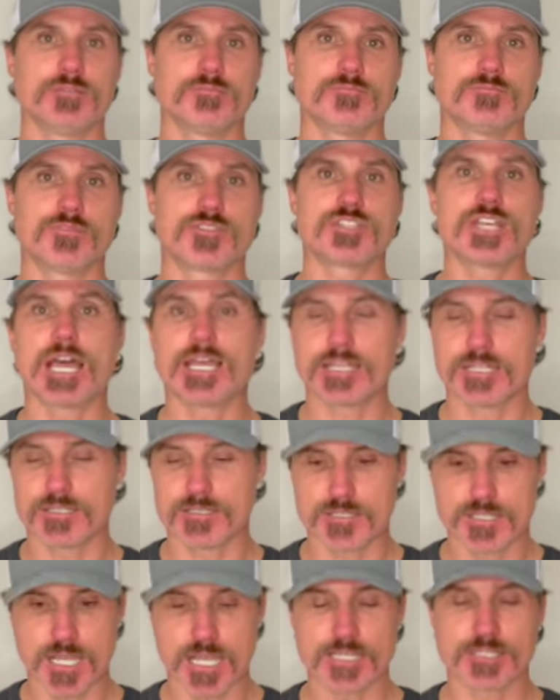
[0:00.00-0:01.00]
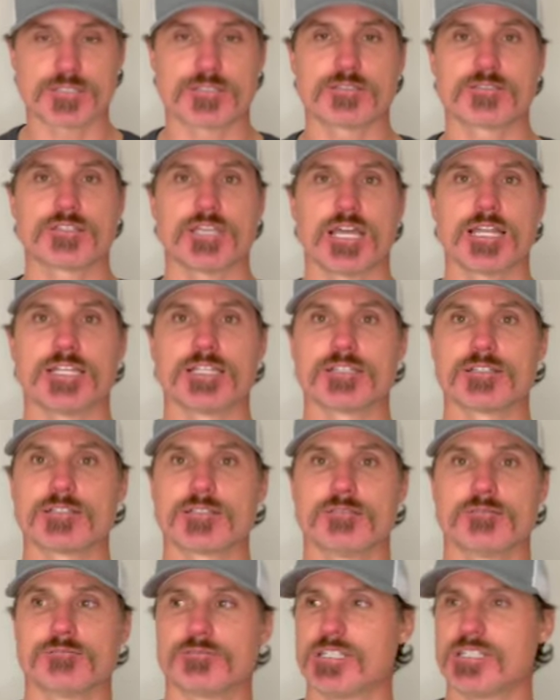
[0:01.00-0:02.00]
sightings, is
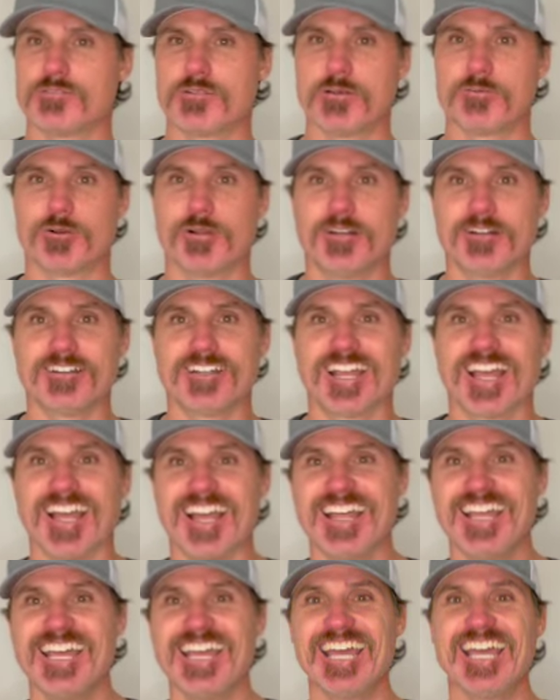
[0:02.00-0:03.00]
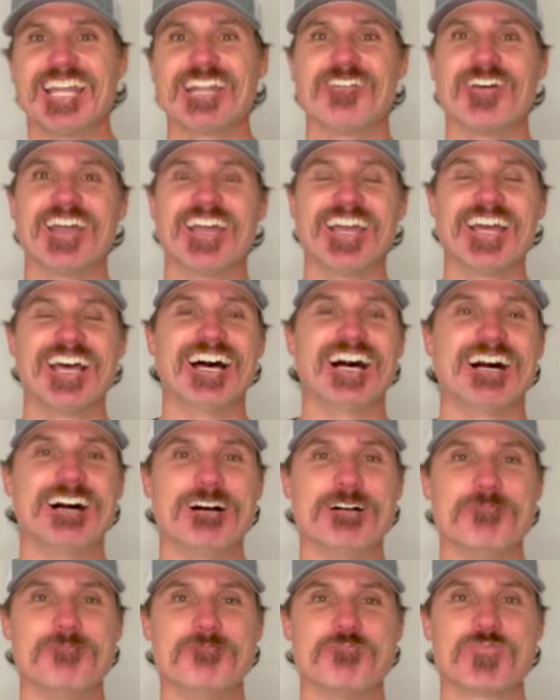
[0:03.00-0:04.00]
that the right word? Anyway,
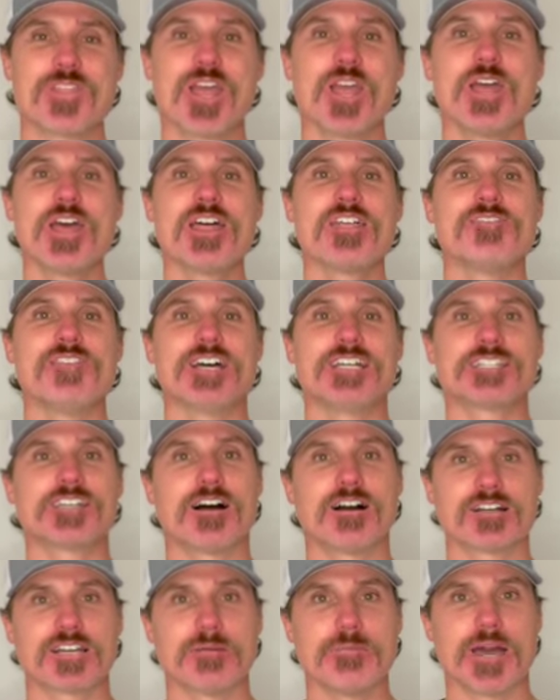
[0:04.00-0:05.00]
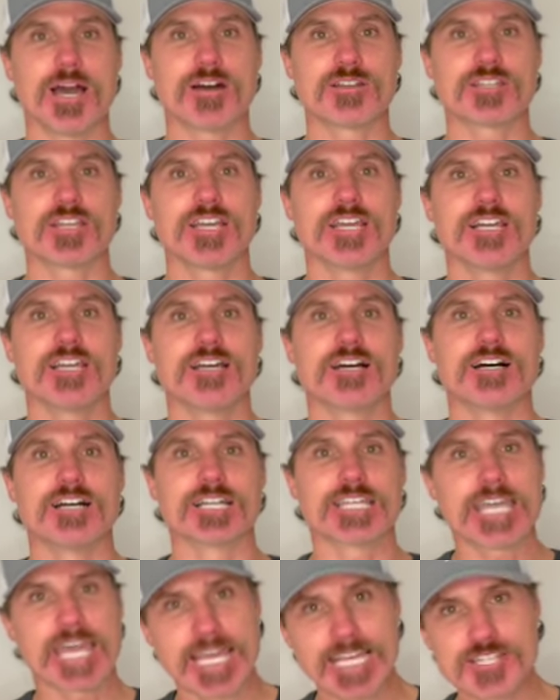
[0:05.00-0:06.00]
that talk about
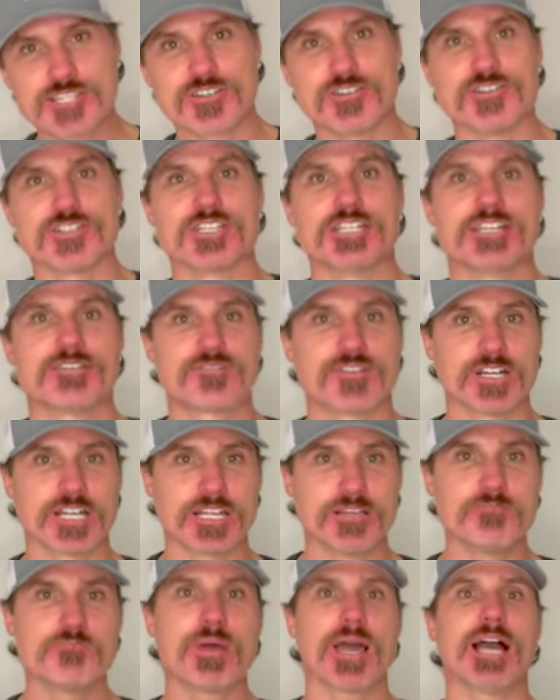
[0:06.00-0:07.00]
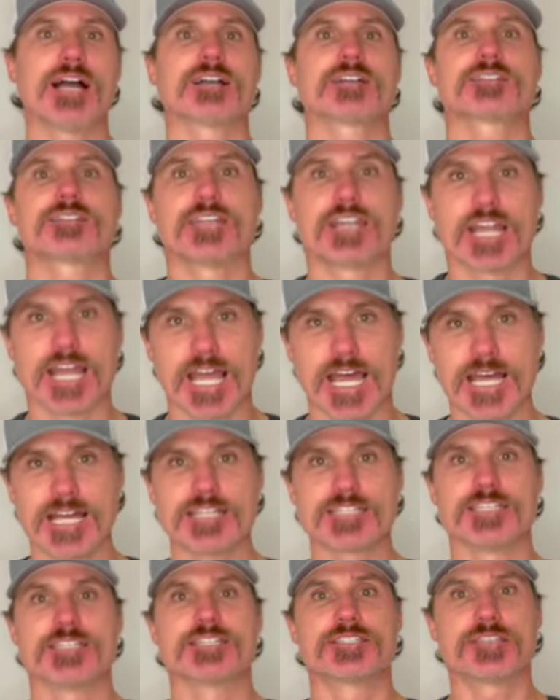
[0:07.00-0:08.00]
cancers and different impacts that it
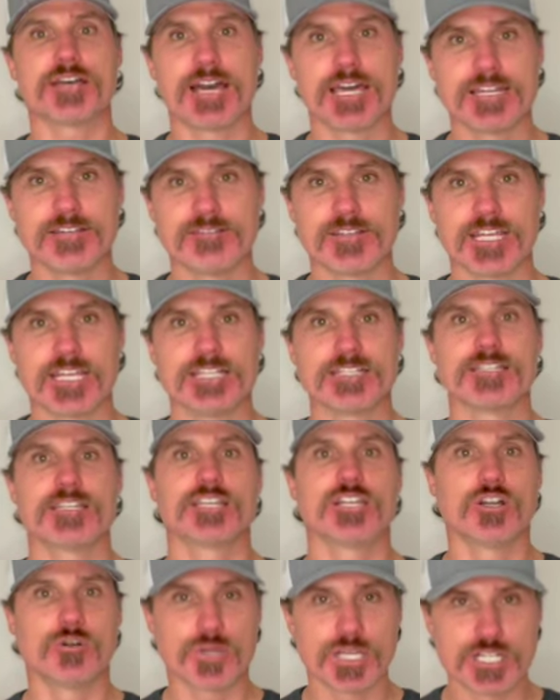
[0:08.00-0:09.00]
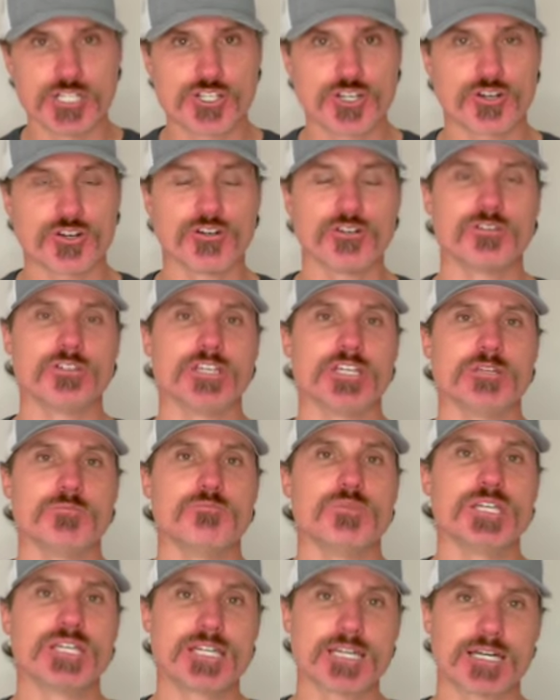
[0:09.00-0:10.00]
has internally
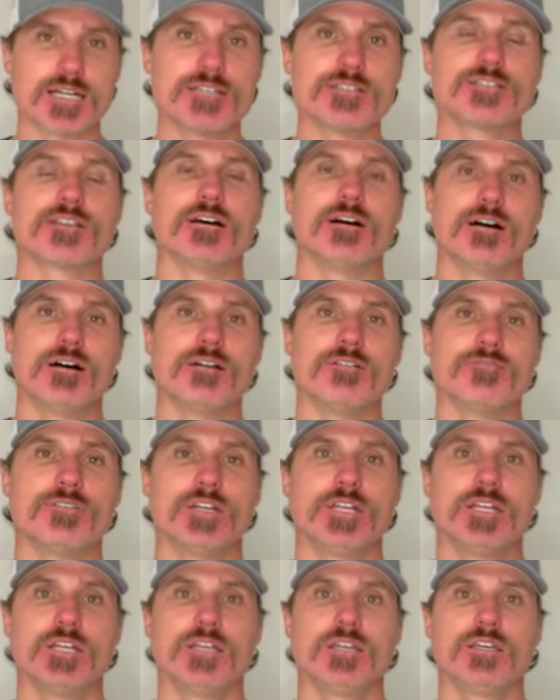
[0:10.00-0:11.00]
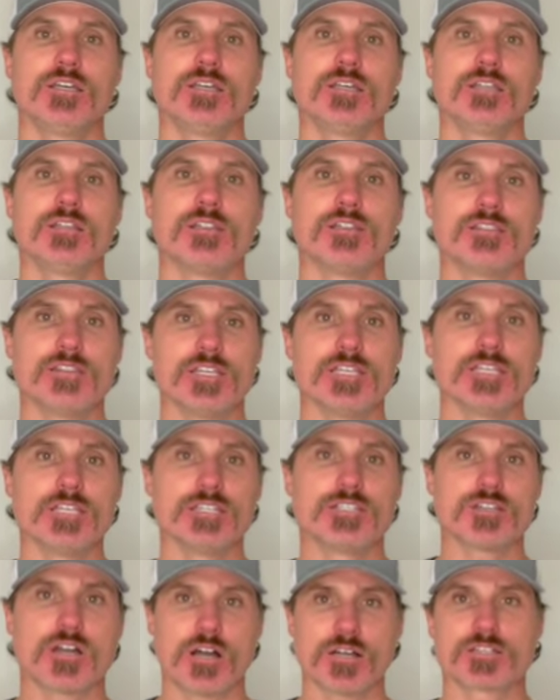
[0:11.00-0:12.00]
because of the
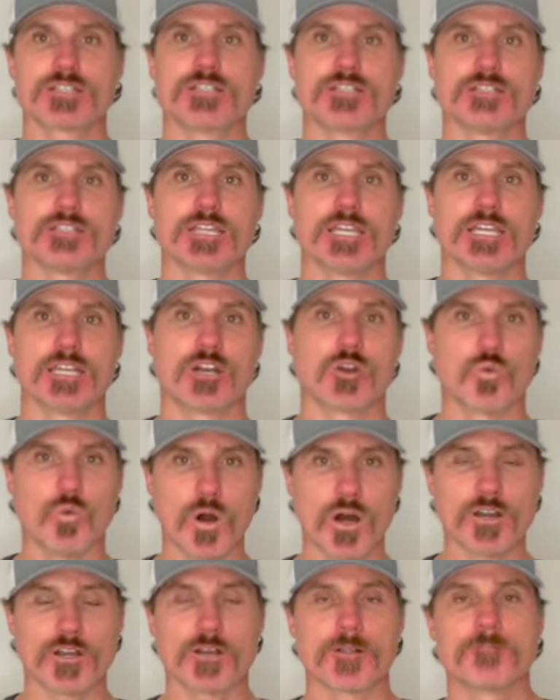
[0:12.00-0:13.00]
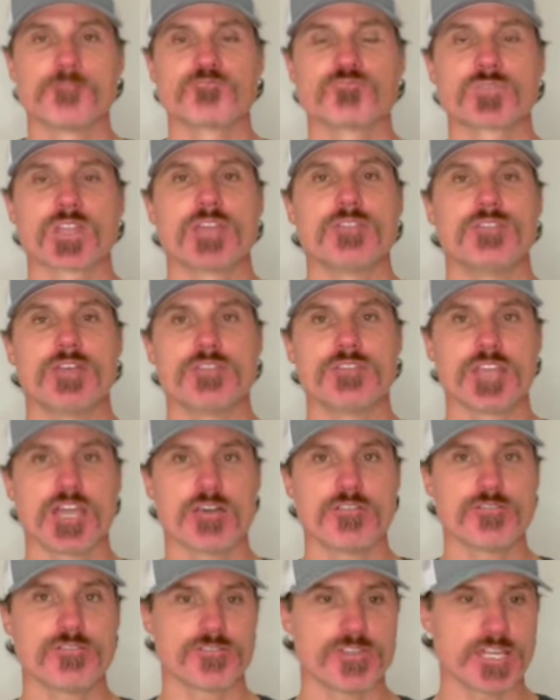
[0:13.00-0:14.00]
toxins in our water. Then the
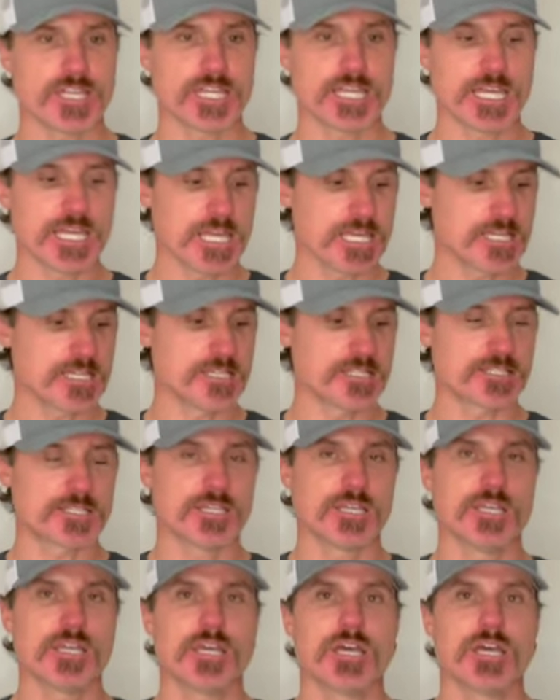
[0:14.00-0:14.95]
other thing is,